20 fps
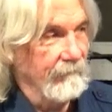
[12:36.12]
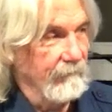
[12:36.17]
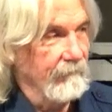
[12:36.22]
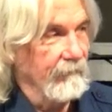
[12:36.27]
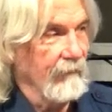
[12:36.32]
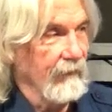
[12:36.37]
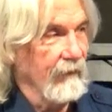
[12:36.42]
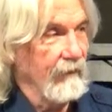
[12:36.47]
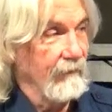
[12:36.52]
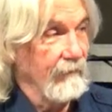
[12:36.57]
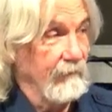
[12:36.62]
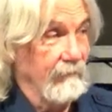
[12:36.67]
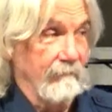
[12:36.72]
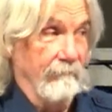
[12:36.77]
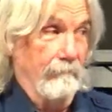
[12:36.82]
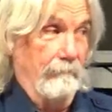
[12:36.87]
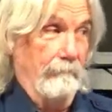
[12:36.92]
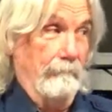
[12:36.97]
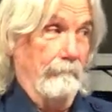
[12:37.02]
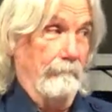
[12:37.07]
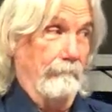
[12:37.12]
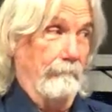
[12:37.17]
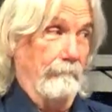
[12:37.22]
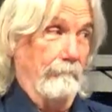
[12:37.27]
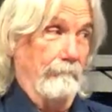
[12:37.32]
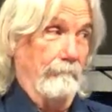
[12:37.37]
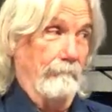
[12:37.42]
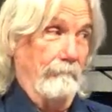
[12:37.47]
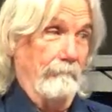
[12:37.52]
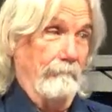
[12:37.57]

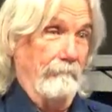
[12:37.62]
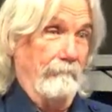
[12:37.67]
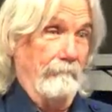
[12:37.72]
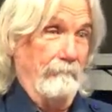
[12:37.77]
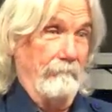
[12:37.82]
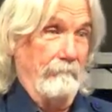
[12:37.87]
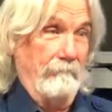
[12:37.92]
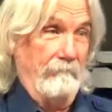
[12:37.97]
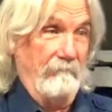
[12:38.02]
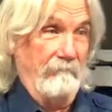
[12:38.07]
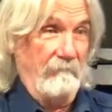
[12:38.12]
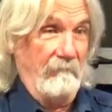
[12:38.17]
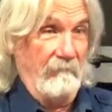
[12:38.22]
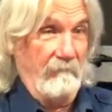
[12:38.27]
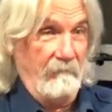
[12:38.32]
[no speech]